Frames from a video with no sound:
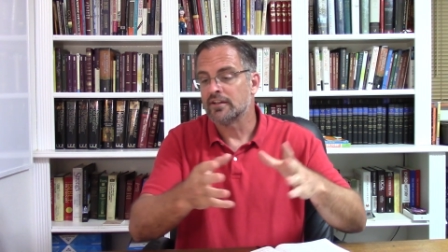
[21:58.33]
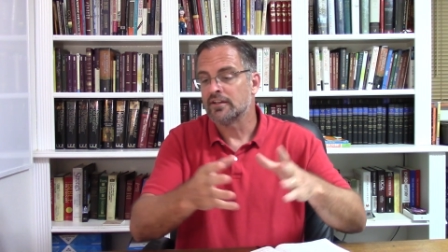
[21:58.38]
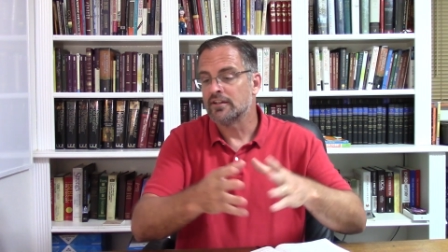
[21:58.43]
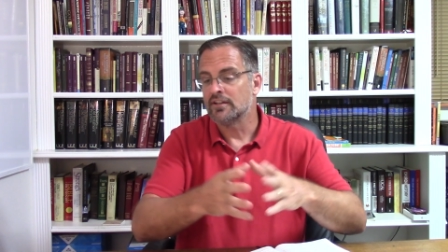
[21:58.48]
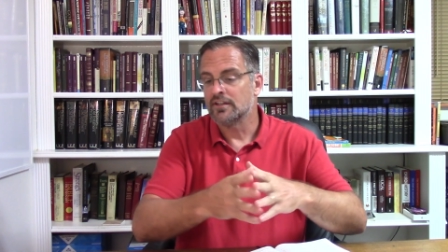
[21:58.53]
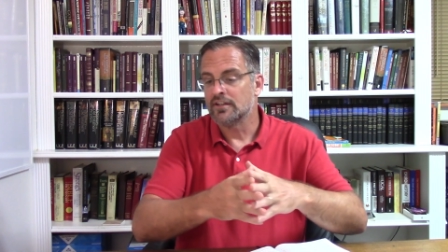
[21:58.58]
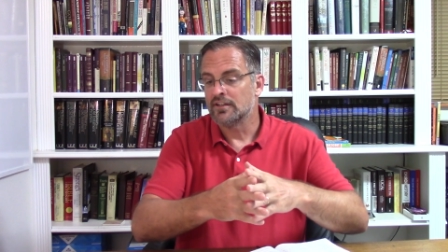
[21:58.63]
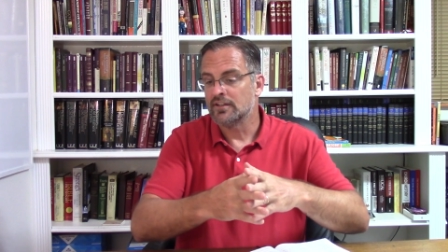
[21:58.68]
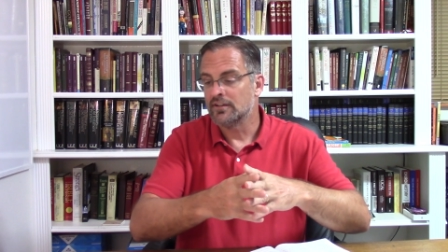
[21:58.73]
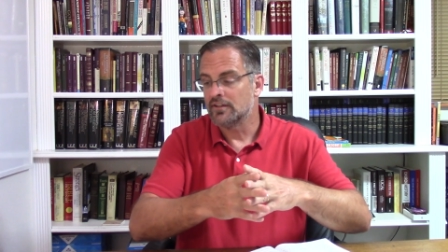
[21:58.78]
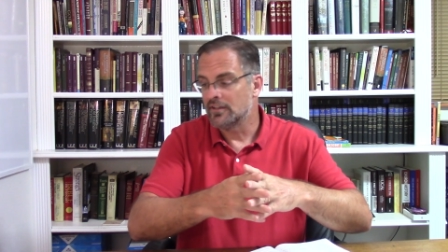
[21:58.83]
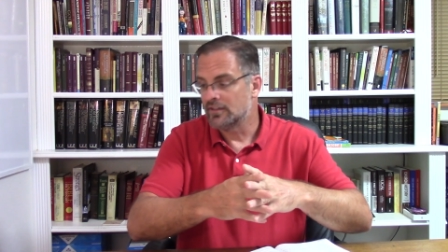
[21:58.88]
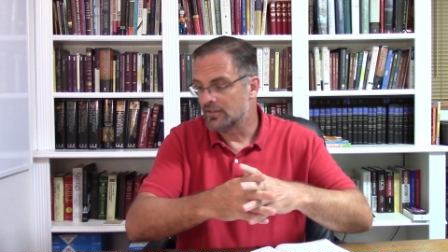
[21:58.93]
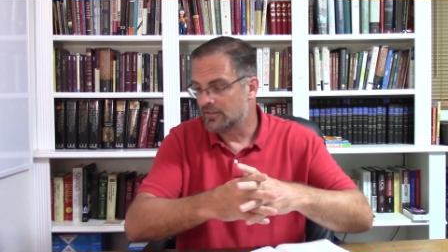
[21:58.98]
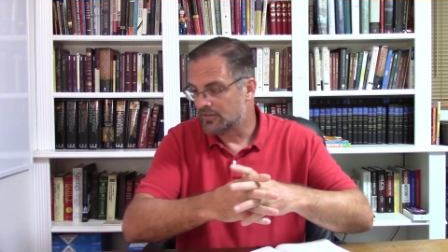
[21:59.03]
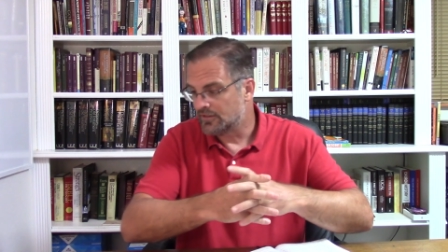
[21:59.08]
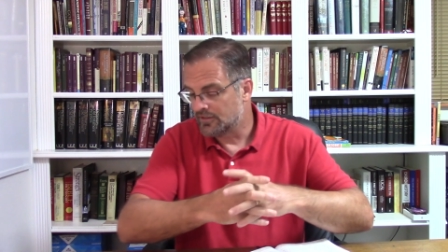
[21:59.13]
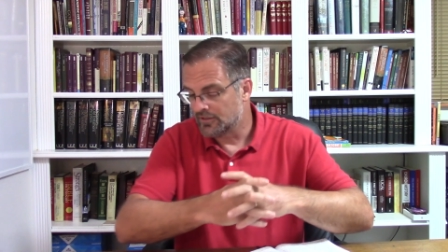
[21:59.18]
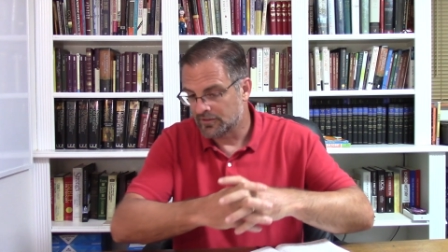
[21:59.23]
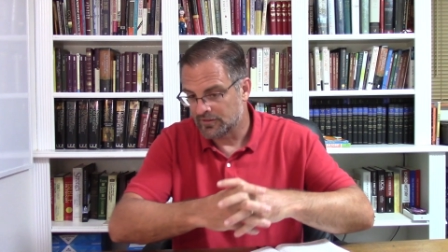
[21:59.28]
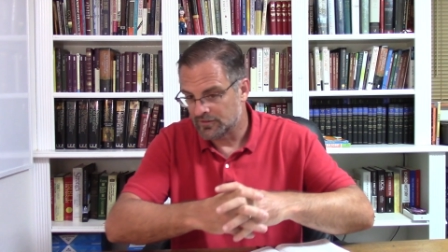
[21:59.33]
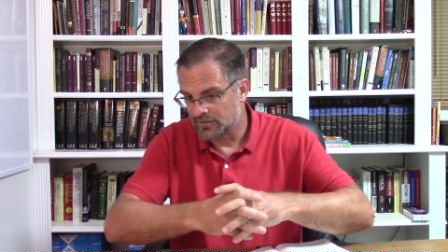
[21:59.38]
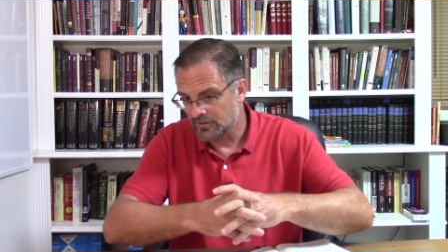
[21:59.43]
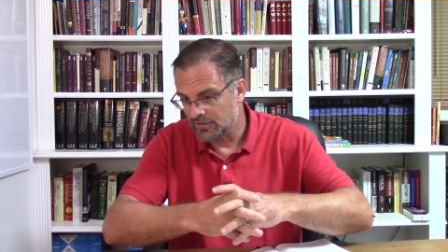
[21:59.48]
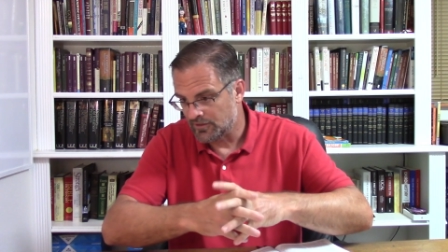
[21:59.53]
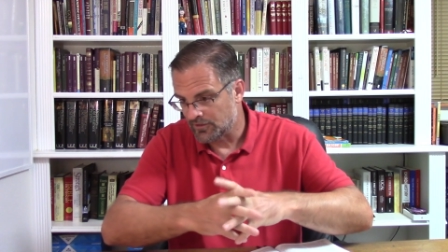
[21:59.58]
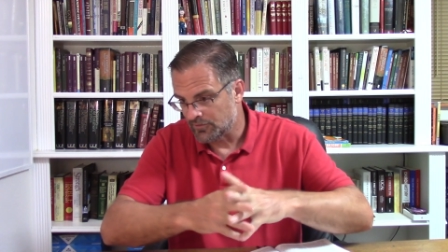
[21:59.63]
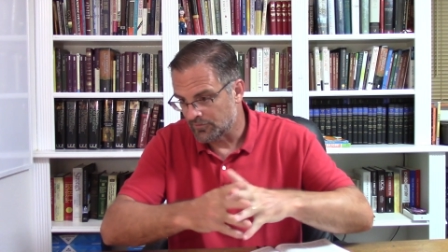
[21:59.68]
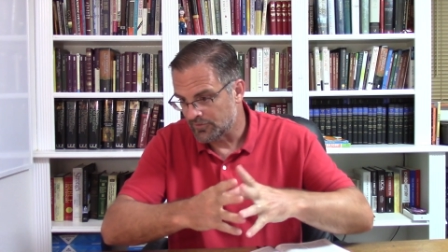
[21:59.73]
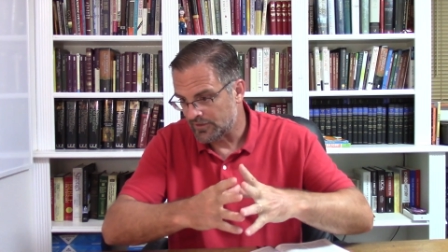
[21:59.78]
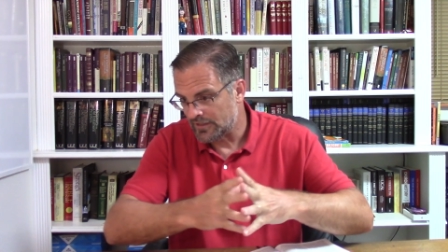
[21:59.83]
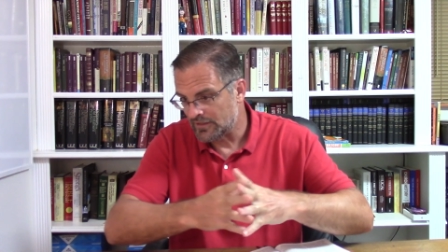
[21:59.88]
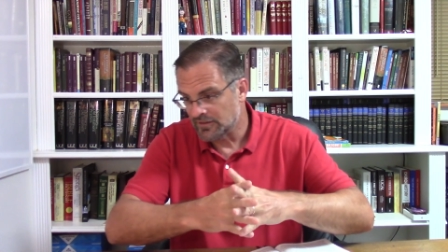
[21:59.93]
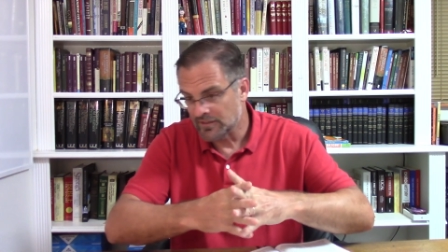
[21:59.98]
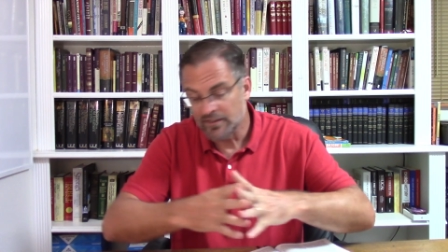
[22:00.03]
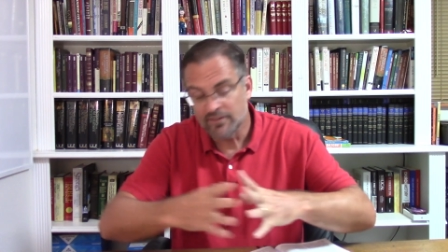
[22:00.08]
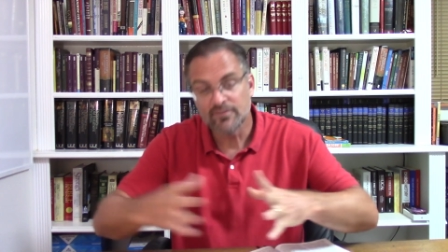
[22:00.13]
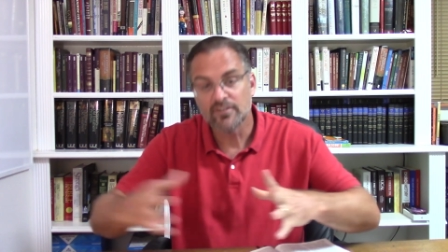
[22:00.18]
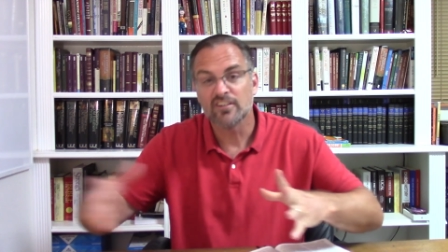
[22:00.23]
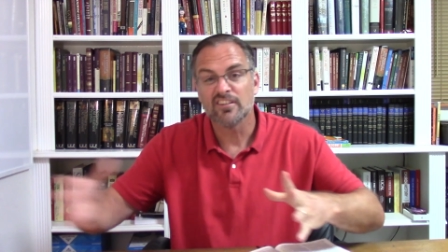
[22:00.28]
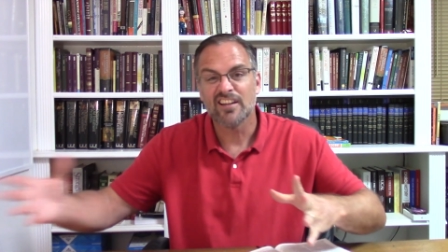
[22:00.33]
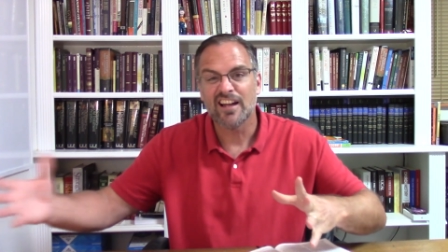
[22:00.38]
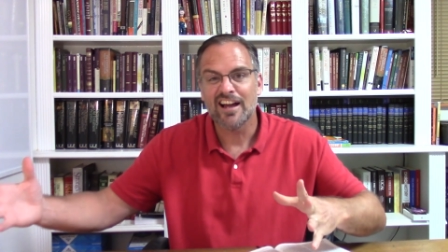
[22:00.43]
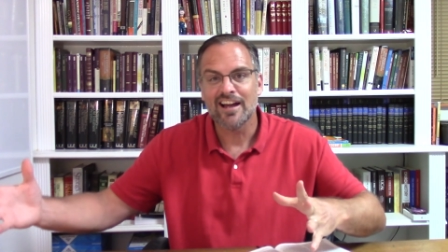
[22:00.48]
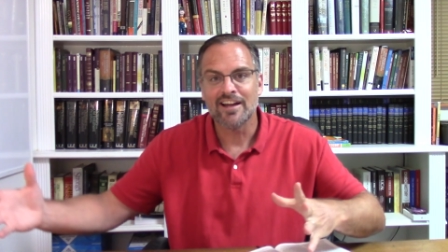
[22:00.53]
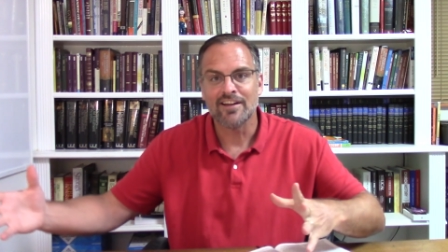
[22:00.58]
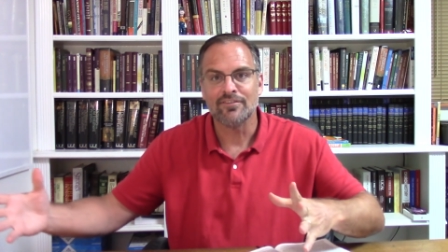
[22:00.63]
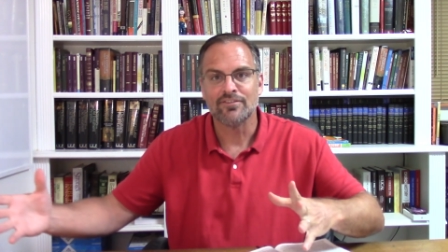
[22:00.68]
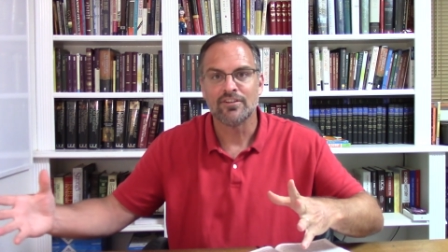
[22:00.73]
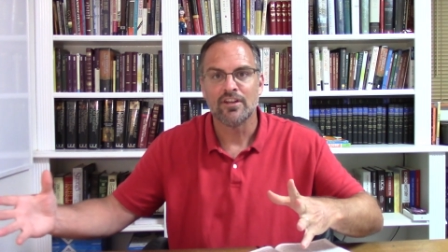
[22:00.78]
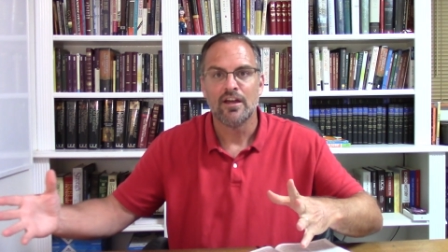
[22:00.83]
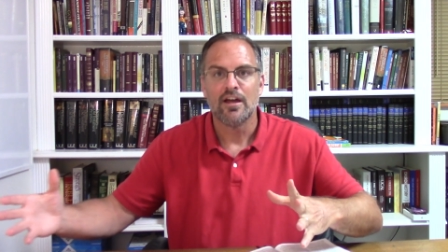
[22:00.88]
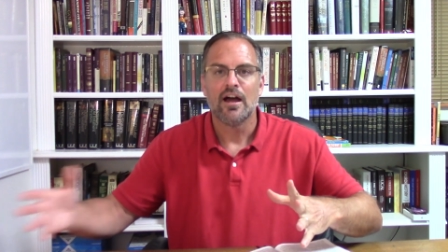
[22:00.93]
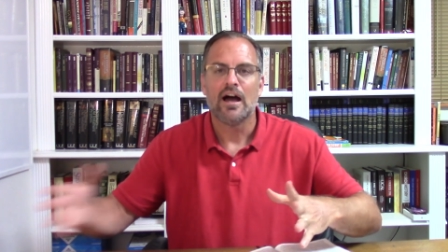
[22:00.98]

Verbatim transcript: and you know, they live their lives.